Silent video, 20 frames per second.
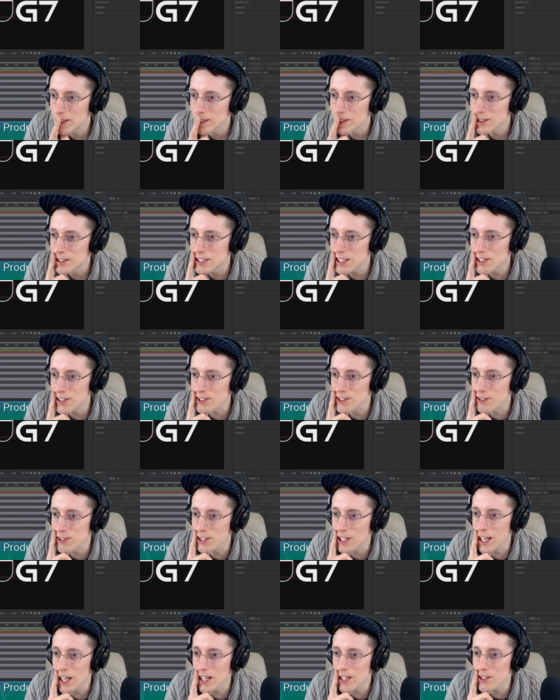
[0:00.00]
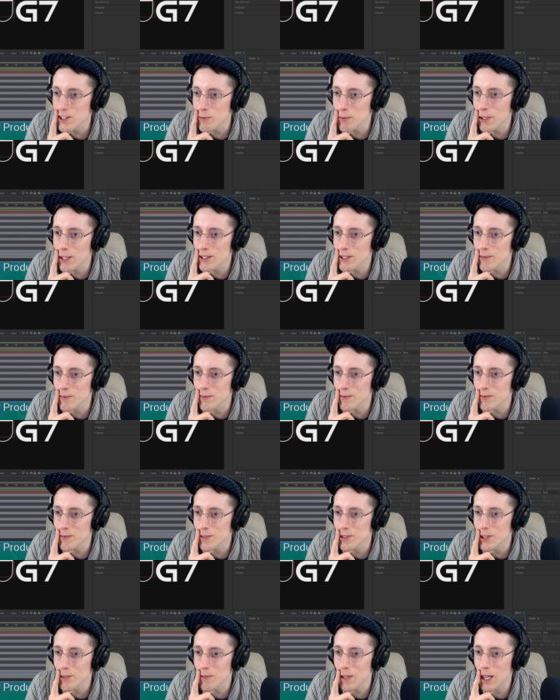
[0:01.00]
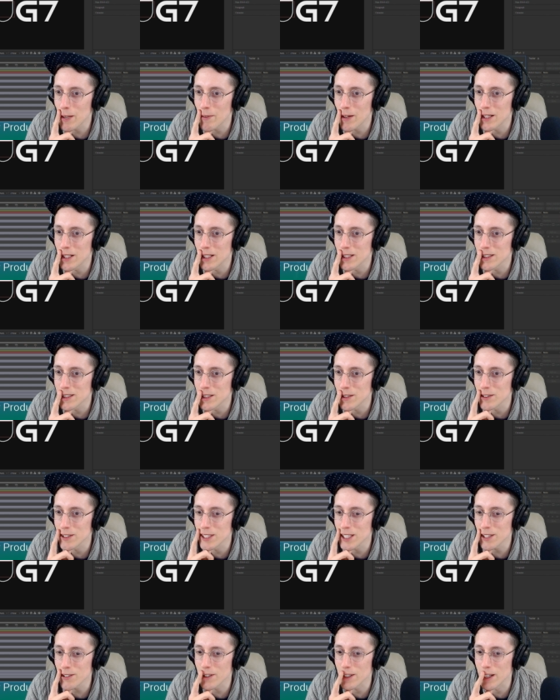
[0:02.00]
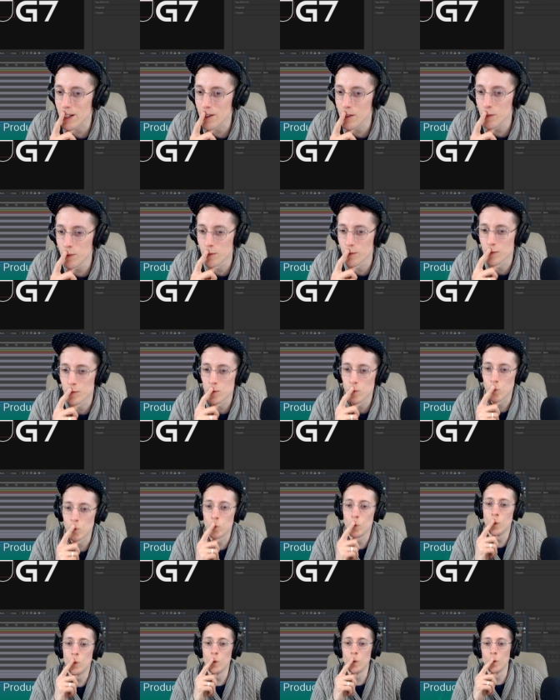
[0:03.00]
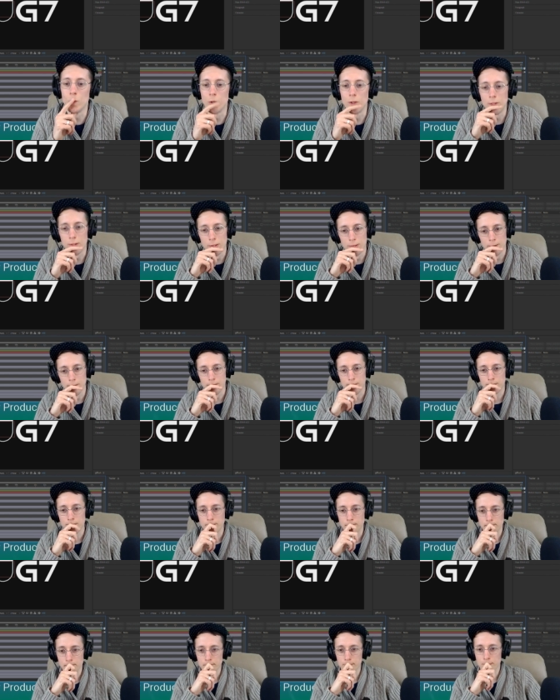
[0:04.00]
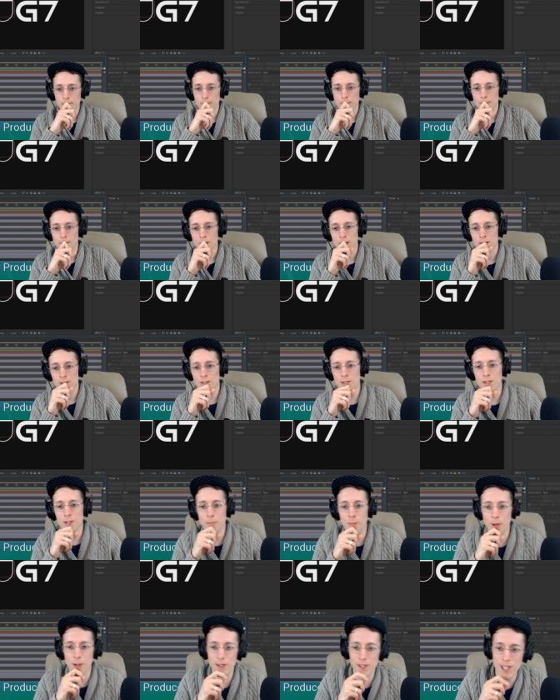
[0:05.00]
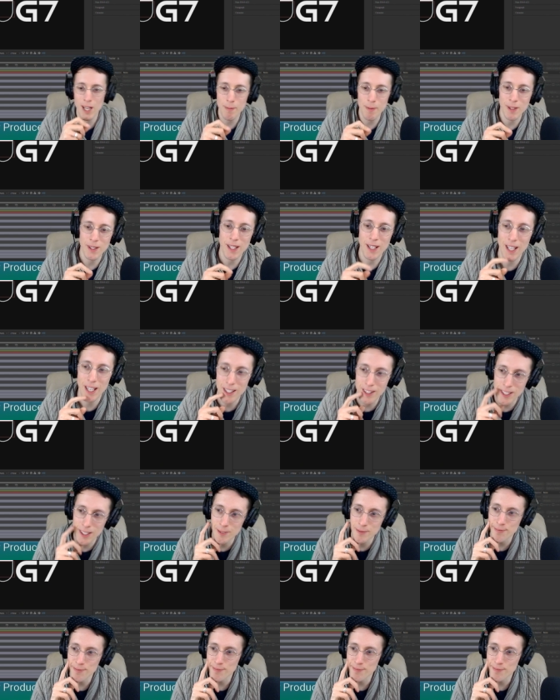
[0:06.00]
Speaker's okay, just playing with some game ideas. See a stick right now. Ooh. Doing some prototyping, that kind of thing.